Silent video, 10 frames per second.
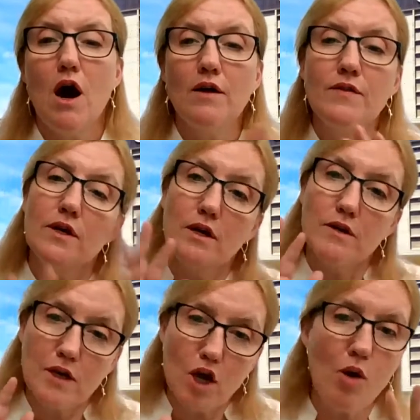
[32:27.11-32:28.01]
on
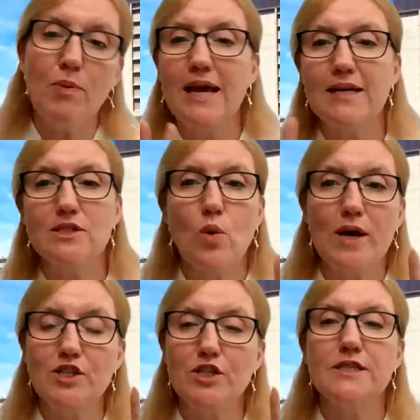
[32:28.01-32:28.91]
the complex
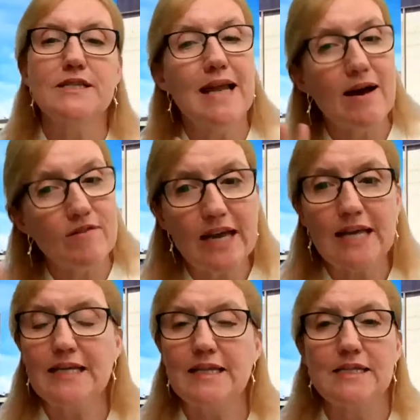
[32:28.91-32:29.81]
questions,
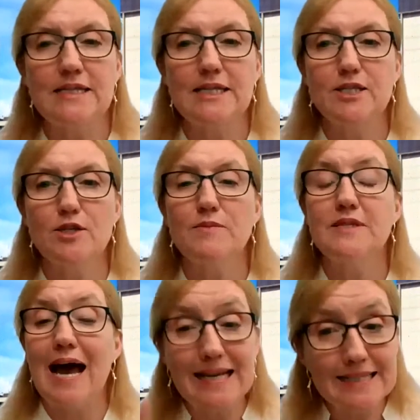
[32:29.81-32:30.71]
navigating the
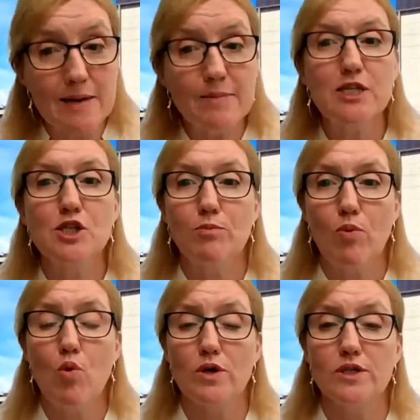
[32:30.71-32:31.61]
systems, academic
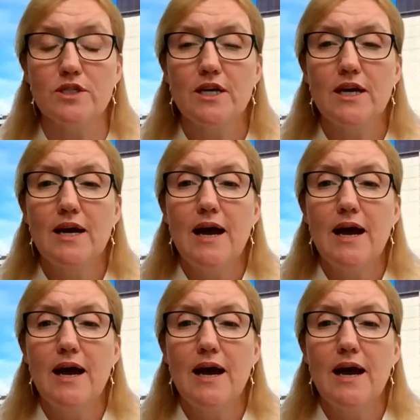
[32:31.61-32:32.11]
support.